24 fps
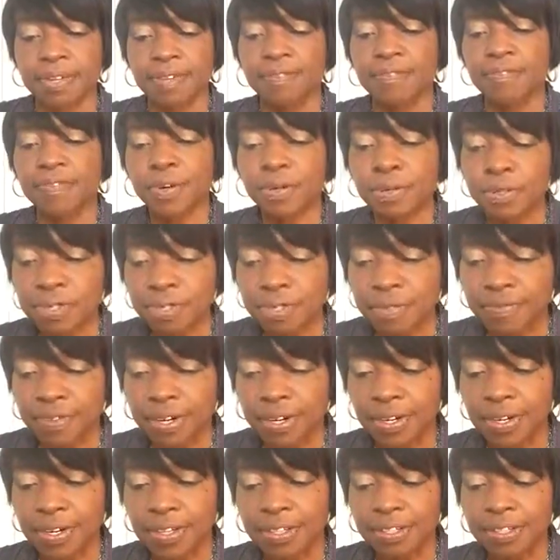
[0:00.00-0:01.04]
First of
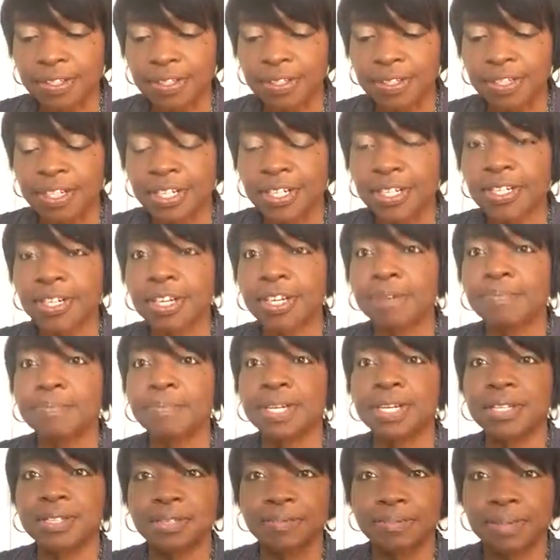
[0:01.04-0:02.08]
all, it
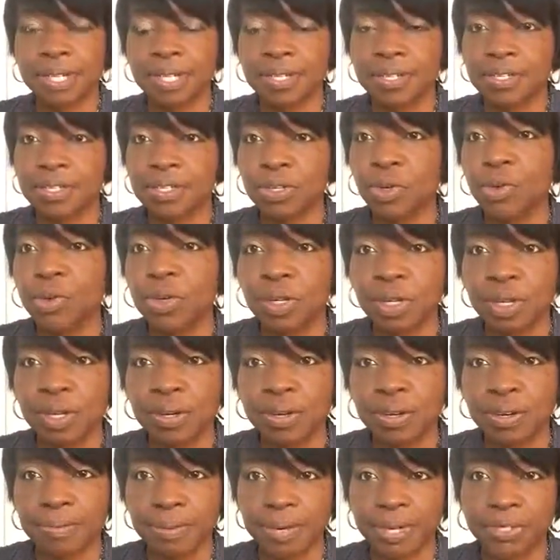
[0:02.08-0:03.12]
means being so
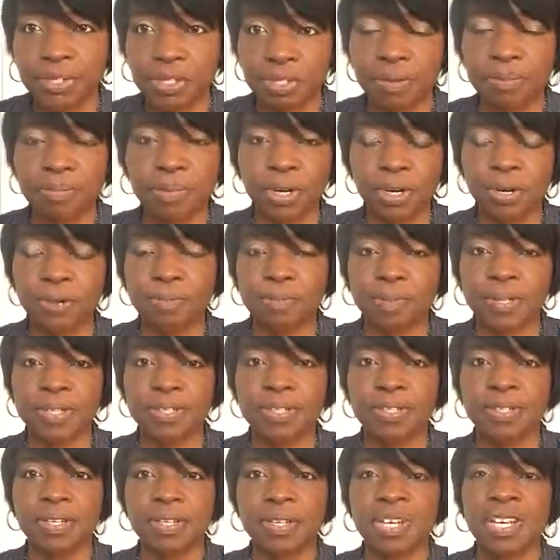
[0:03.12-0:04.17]
clear about your
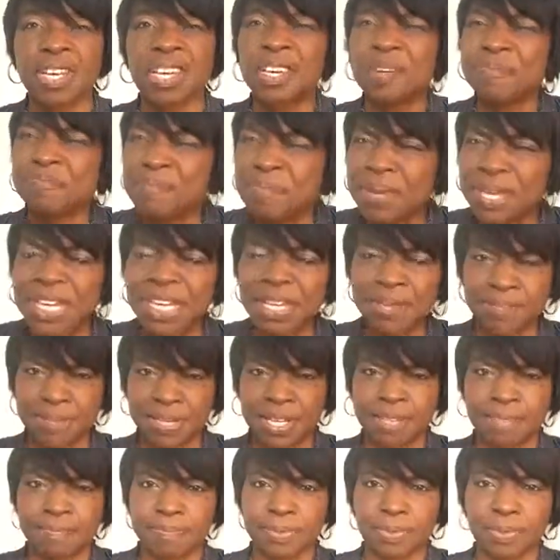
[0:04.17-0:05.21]
purpose. Many
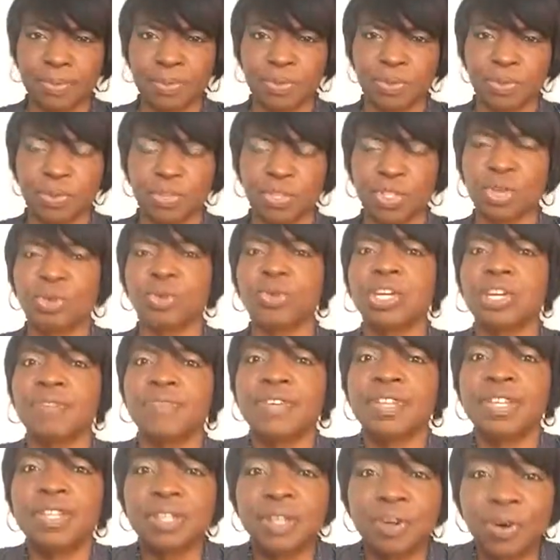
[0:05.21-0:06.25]
people don't
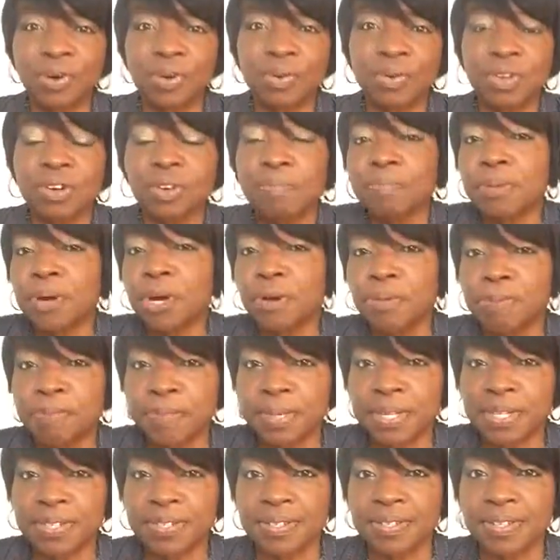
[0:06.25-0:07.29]
even know their
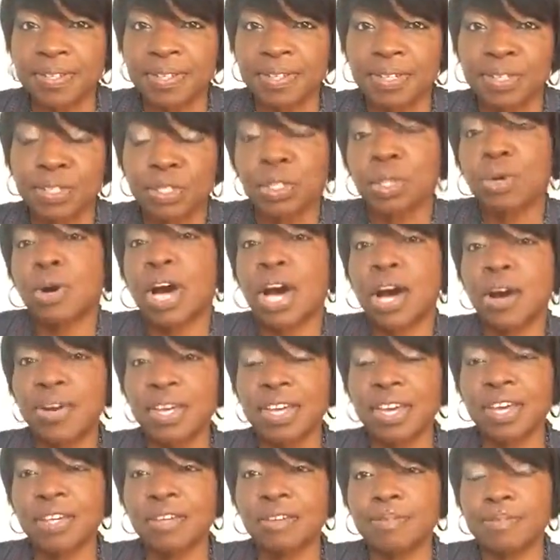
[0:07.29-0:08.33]
purpose. So how
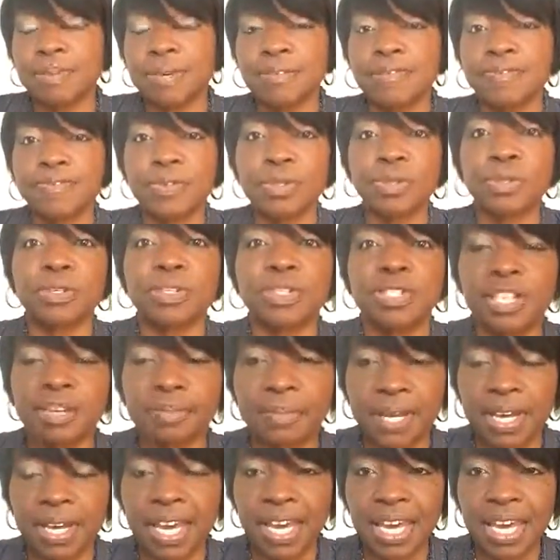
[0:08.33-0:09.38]
can you be full
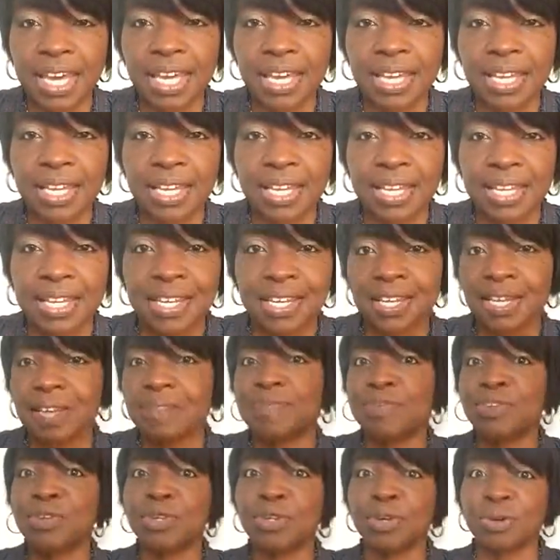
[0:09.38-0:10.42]
steam ahead
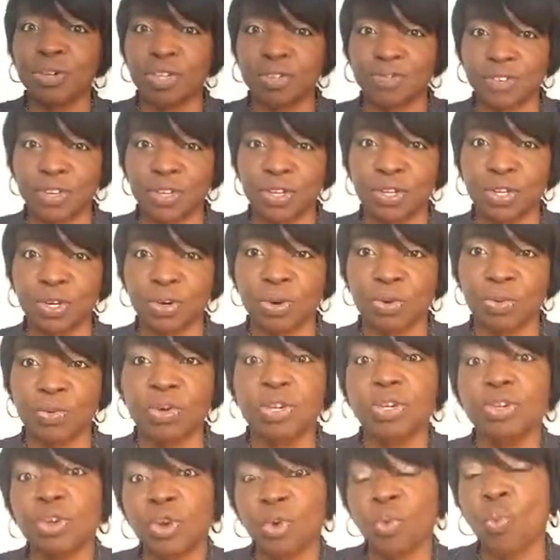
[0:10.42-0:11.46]
if you don't even know
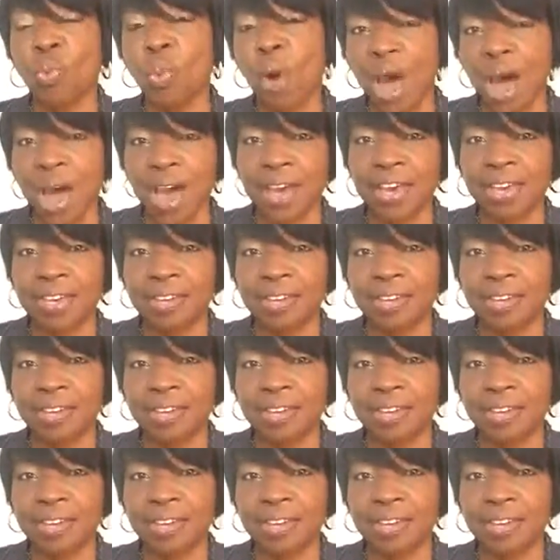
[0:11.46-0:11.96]
your why